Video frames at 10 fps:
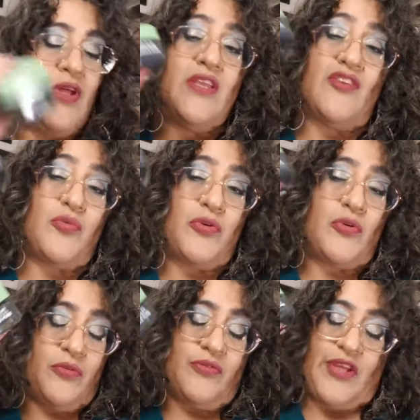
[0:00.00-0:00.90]
this one
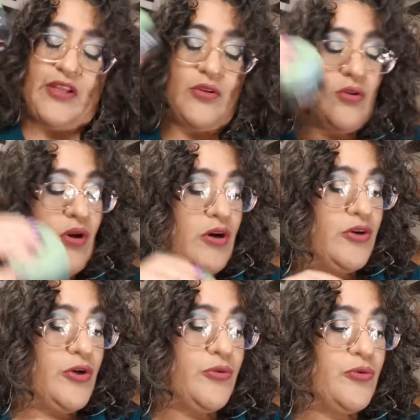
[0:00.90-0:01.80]
will take a little longer
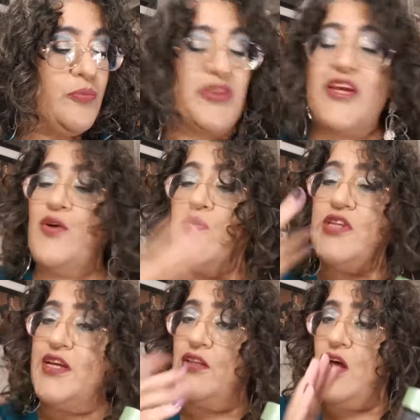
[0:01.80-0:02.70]
to go through. But they don't
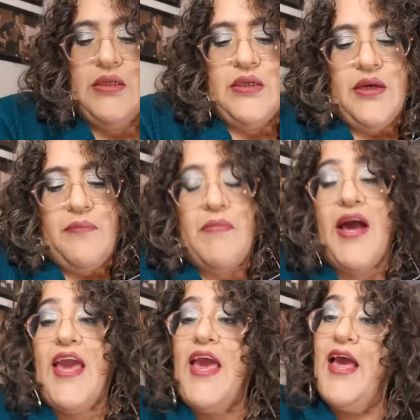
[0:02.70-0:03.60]
take a lot.
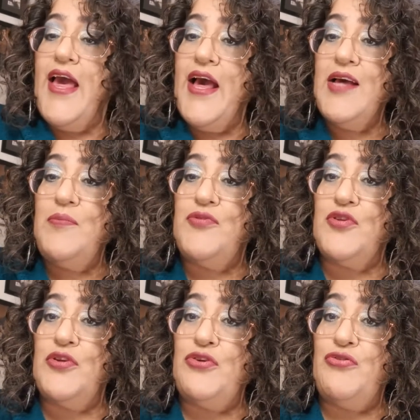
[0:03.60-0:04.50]
My
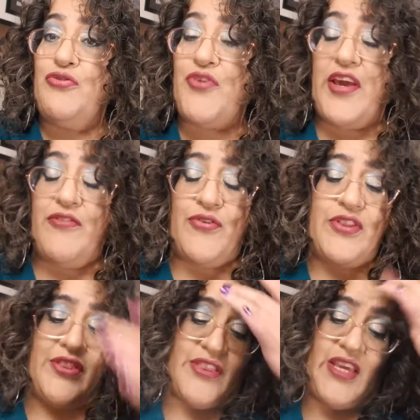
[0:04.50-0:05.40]
absolute
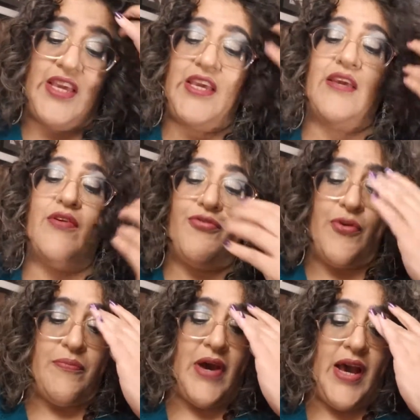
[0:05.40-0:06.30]
favorite thing
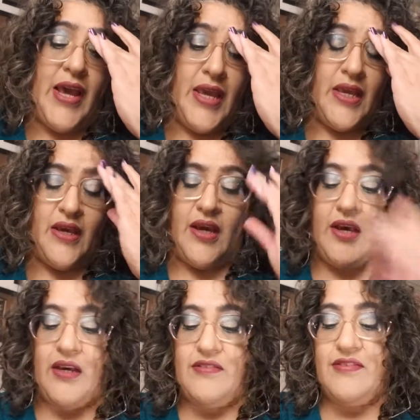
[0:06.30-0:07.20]
from my
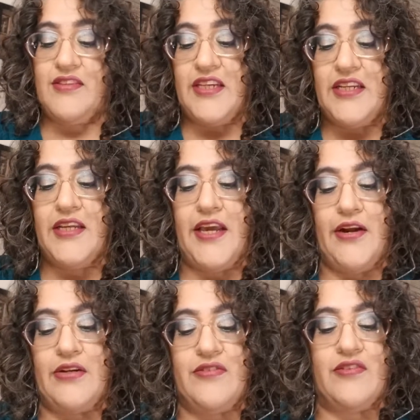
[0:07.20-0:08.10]

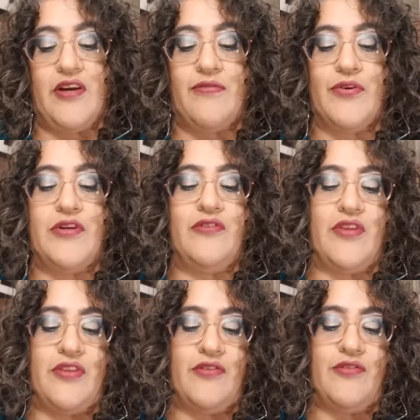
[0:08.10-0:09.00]
skincare discoveries
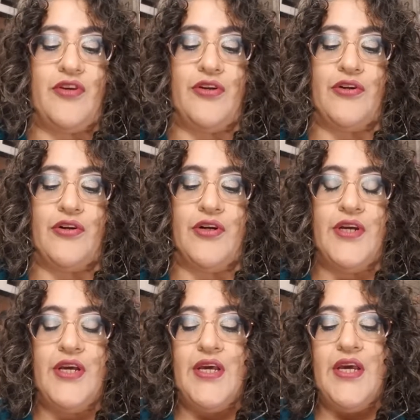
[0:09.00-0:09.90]
this year
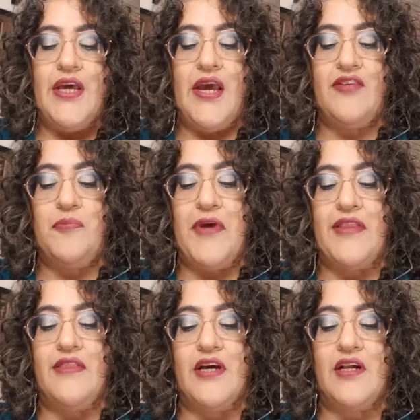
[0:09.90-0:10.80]
has
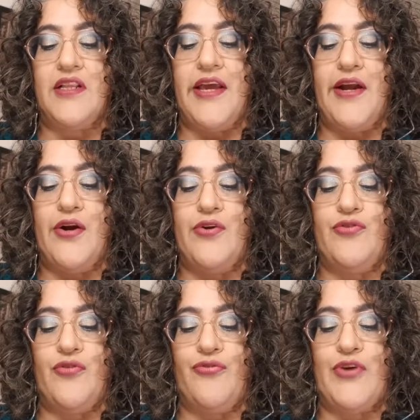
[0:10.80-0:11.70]
been the
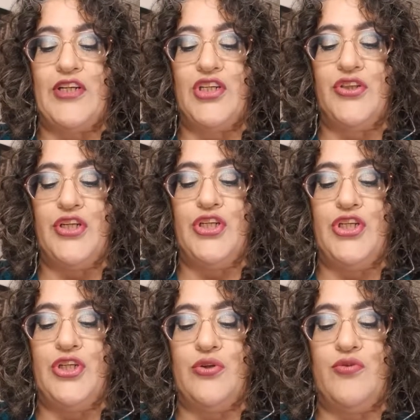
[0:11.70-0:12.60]
Klairs Freshly
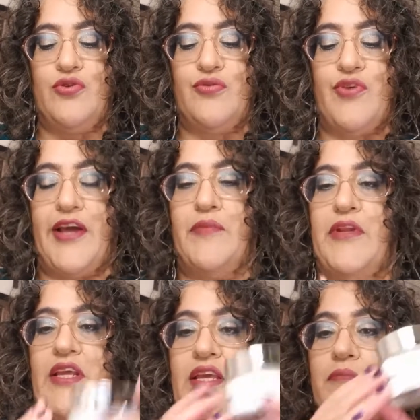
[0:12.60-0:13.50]
Juiced
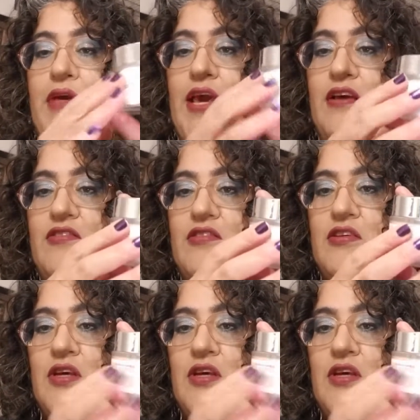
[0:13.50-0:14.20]
Vitamin E Mask.